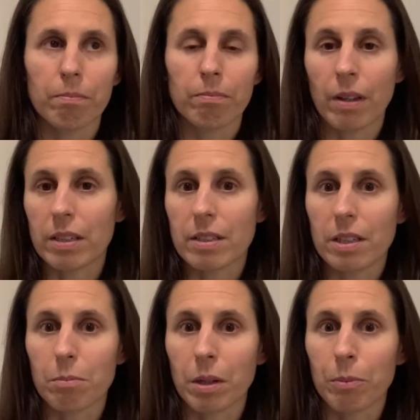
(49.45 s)
that's
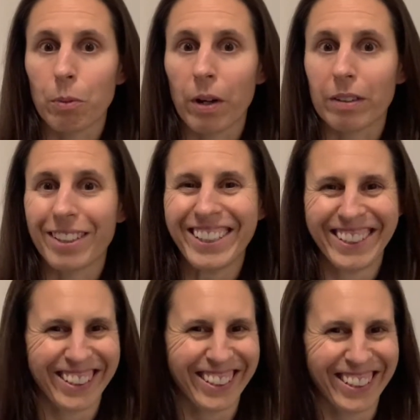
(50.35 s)
tip number one.
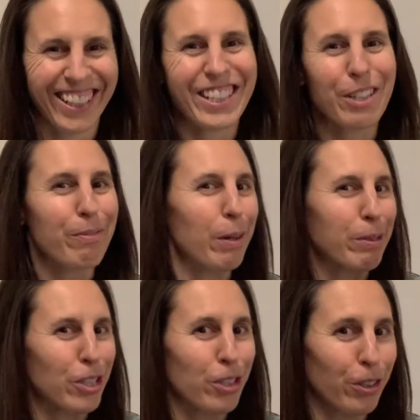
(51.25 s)
Tip number
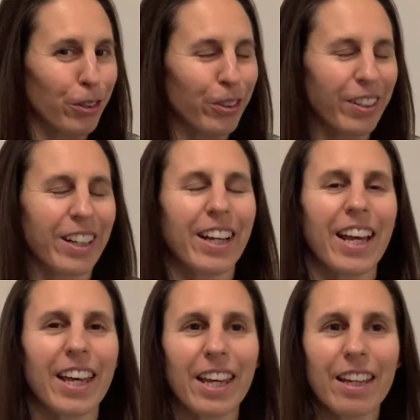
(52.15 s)
two
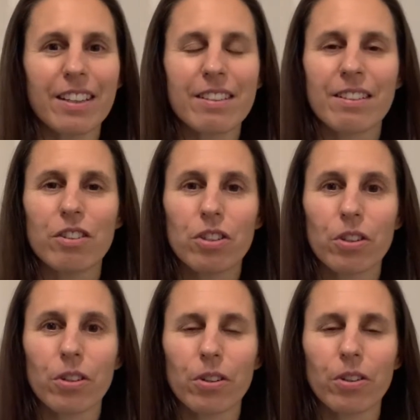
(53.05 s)
is
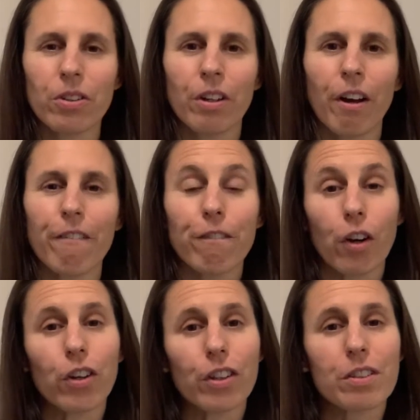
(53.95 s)
to
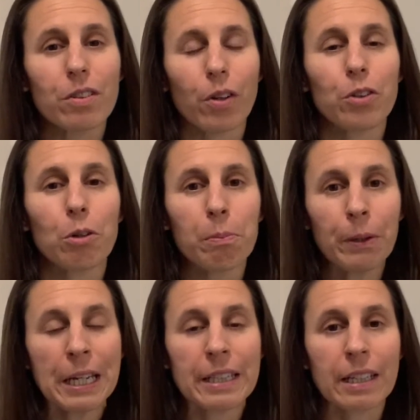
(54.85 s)
focus on your
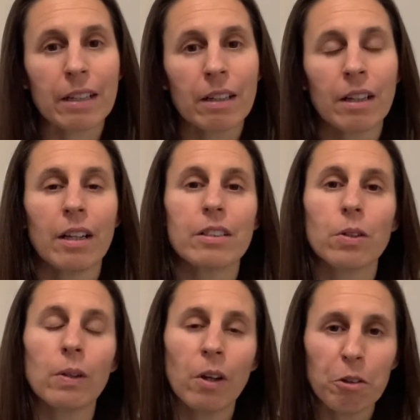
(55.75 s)
breathing.
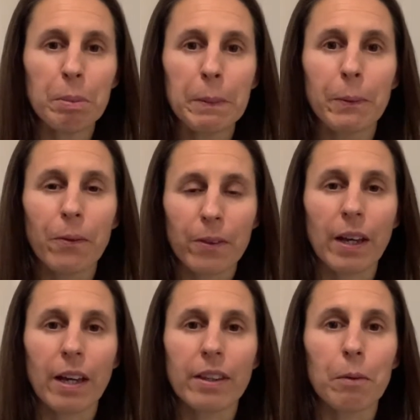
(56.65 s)
So a lot of people
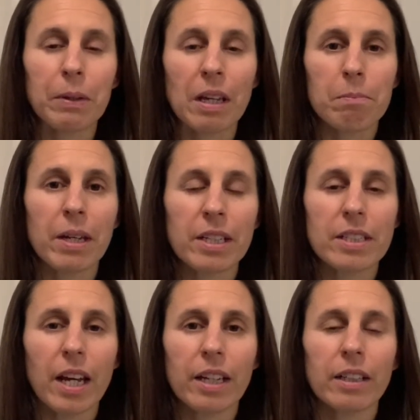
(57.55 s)
think that when they
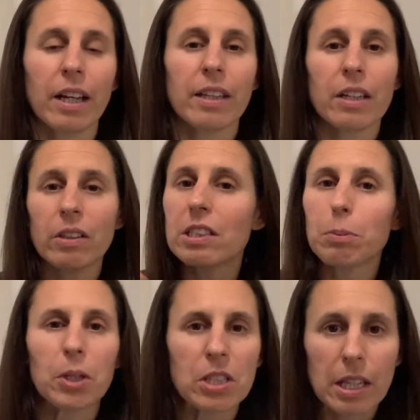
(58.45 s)
meditate, they're not
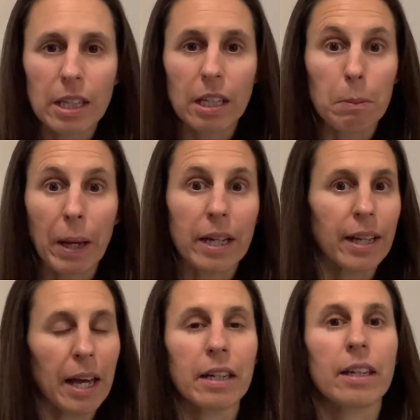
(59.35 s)
supposed to think about
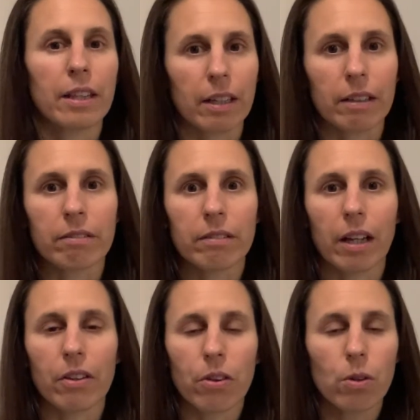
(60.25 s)
anything, like
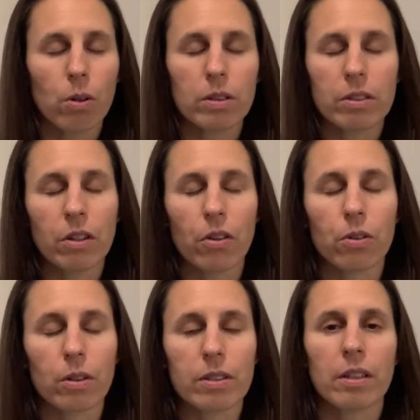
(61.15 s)
thoughts, no
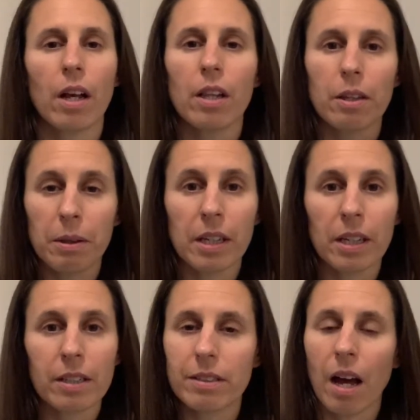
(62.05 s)
thoughts. The thing
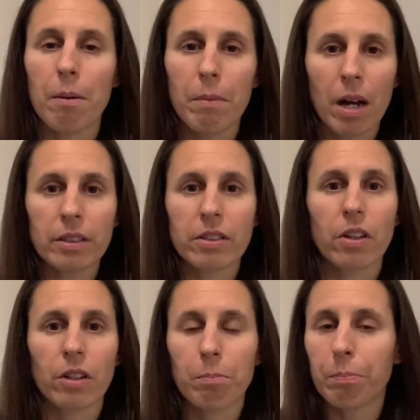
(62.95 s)
is, our mind is going to